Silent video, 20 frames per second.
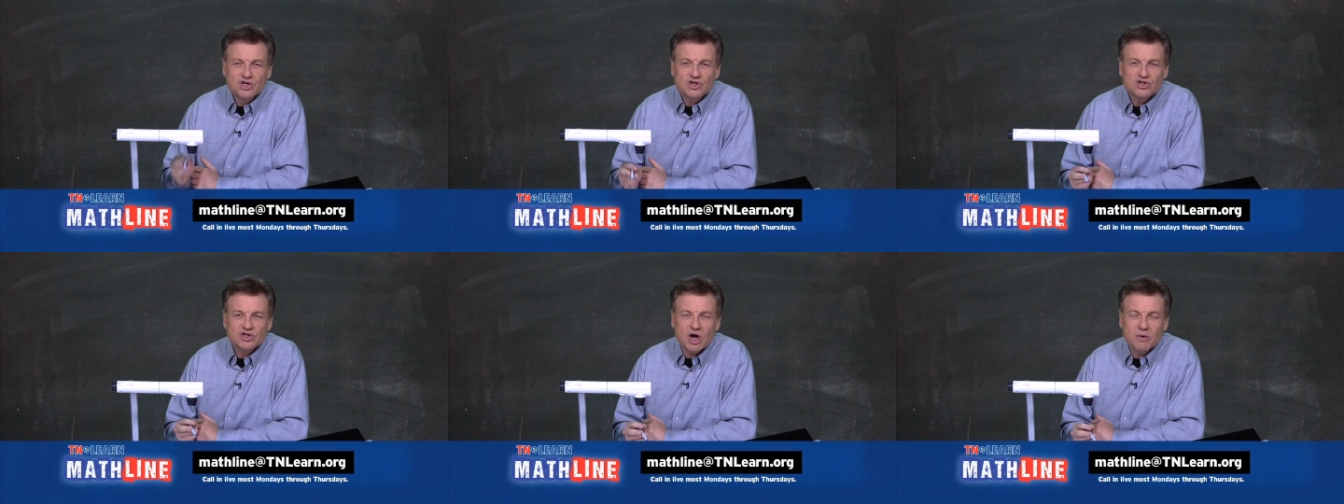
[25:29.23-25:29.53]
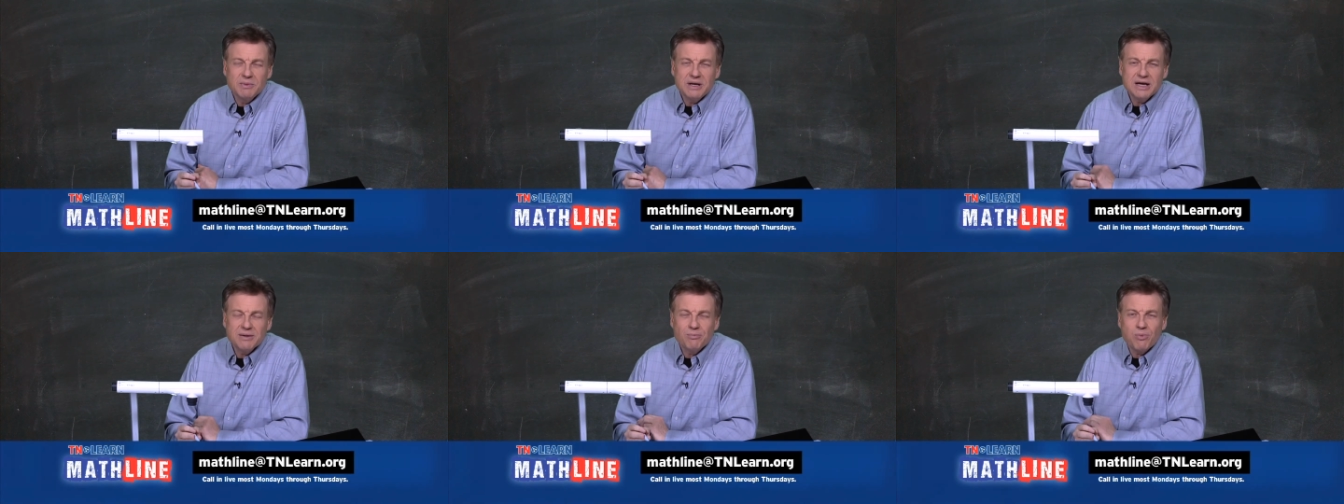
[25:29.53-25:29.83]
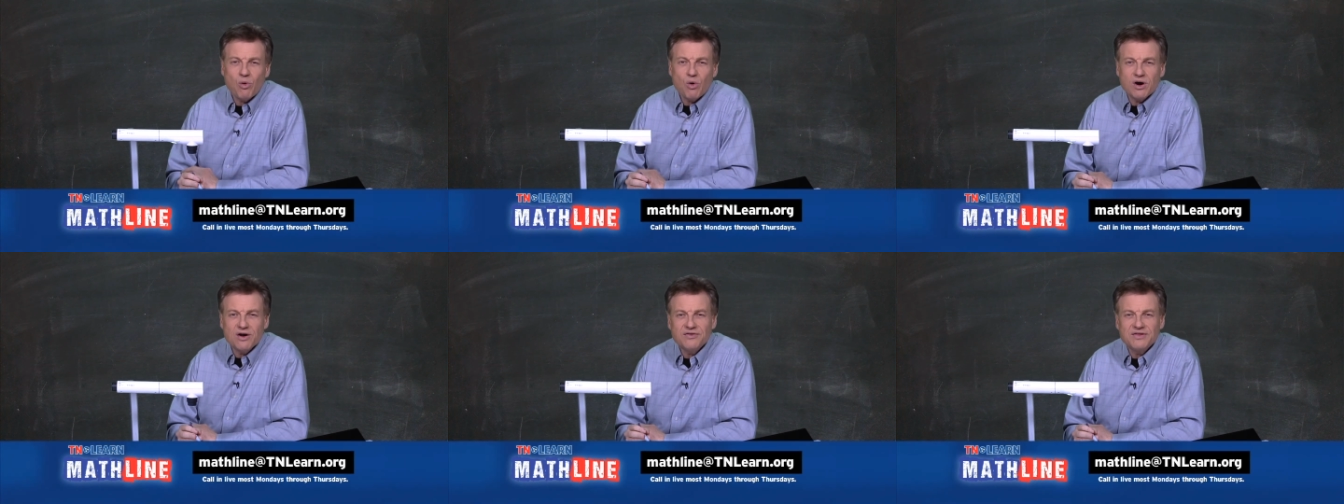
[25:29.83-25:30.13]
So many
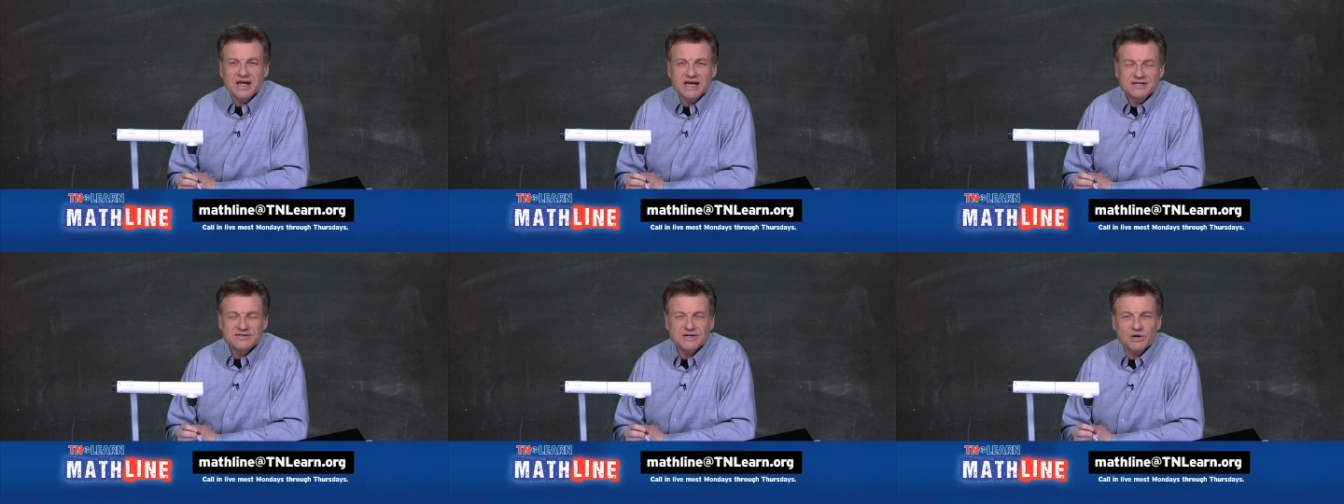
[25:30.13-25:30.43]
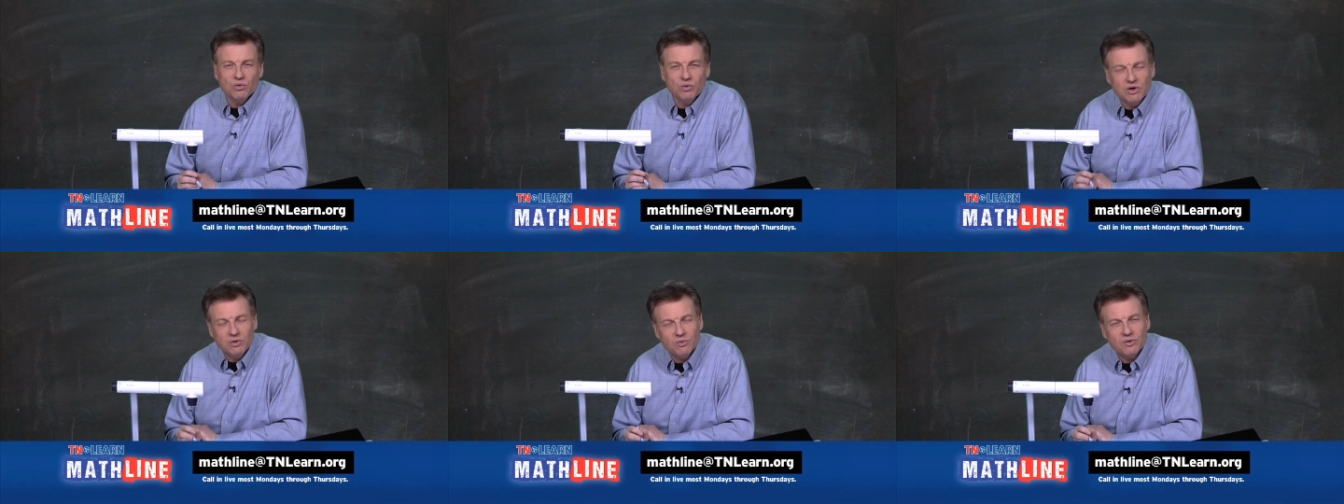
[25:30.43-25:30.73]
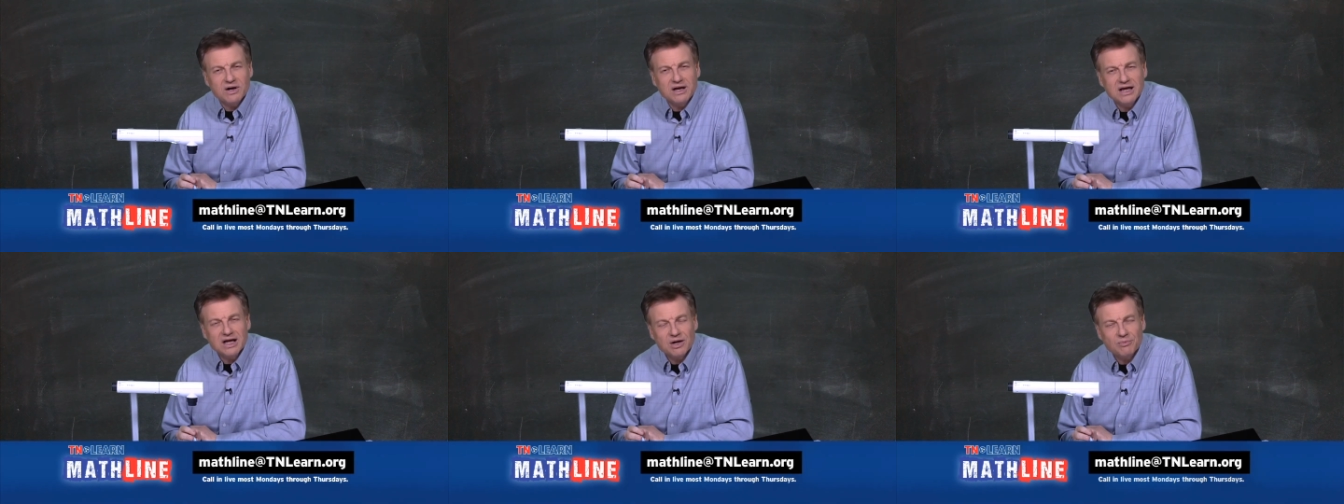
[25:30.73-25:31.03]
important things that we
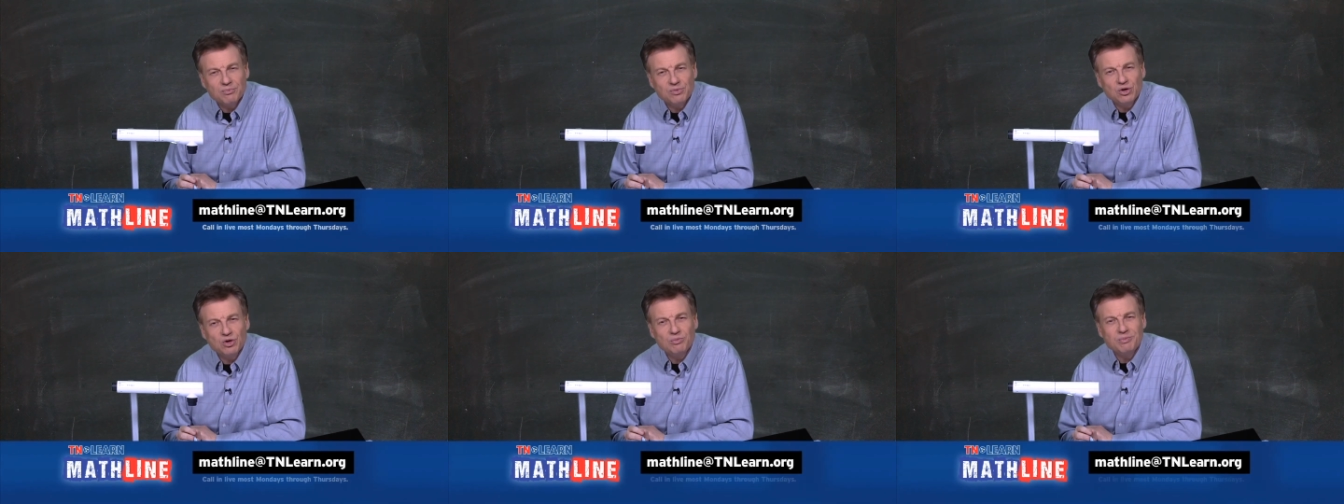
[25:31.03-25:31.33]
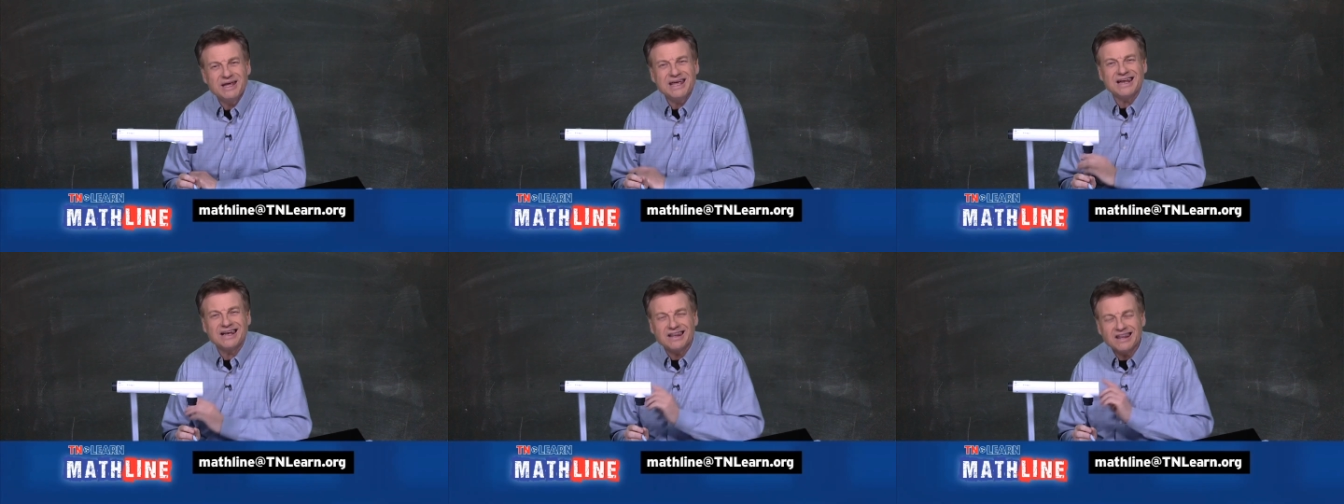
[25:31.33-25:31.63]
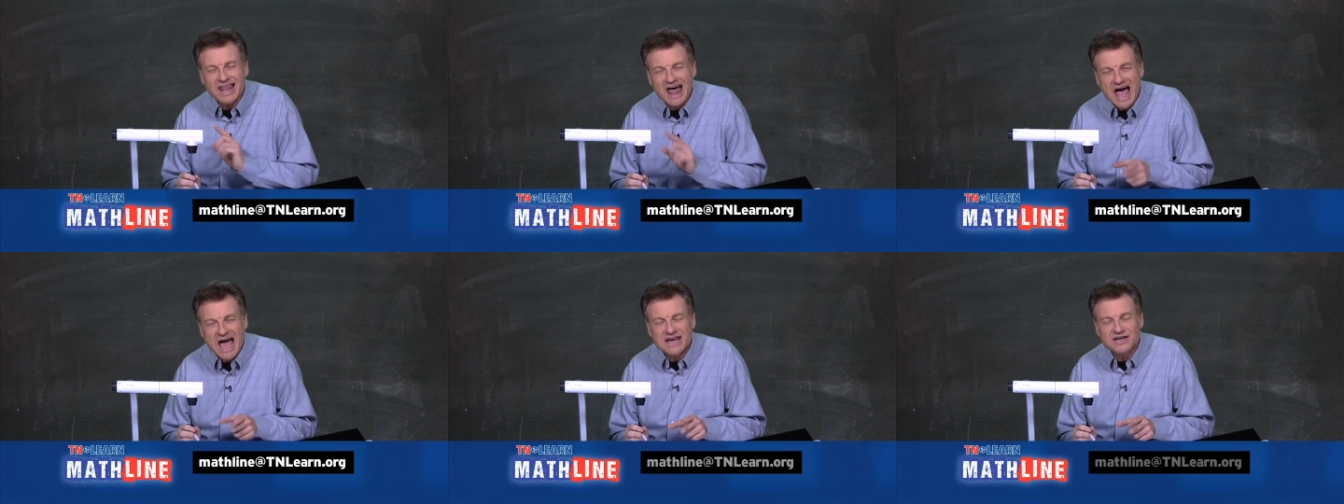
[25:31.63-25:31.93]
want to help you be
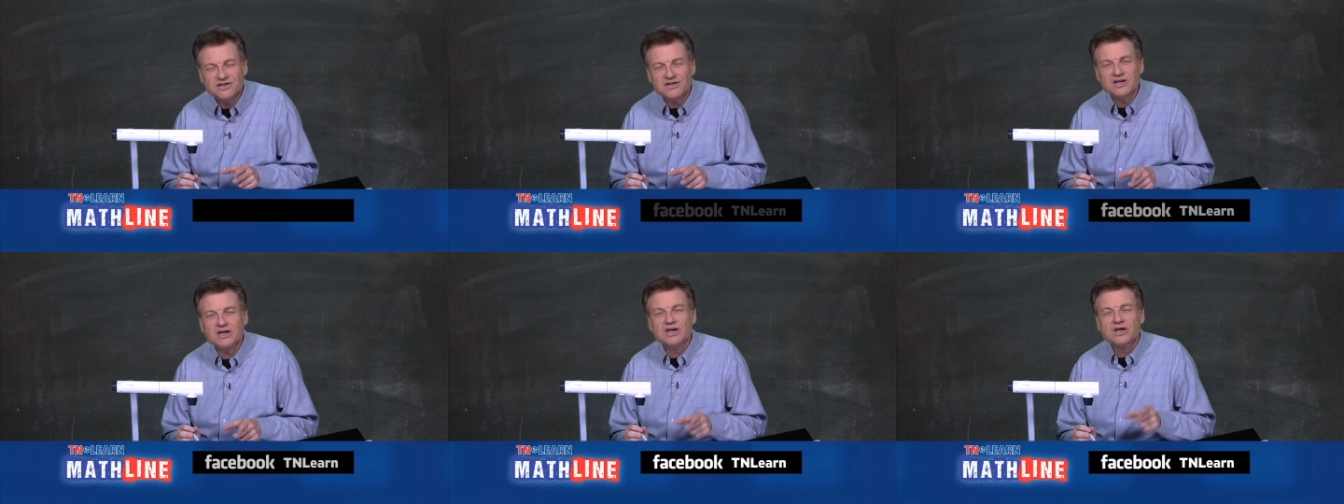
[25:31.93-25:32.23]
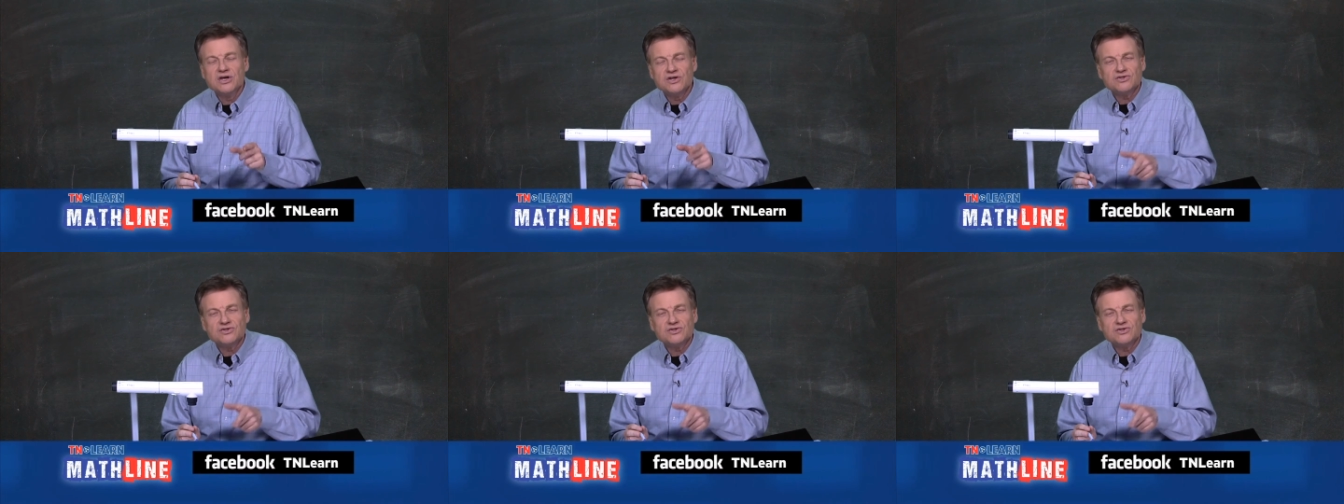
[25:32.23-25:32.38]
enlightened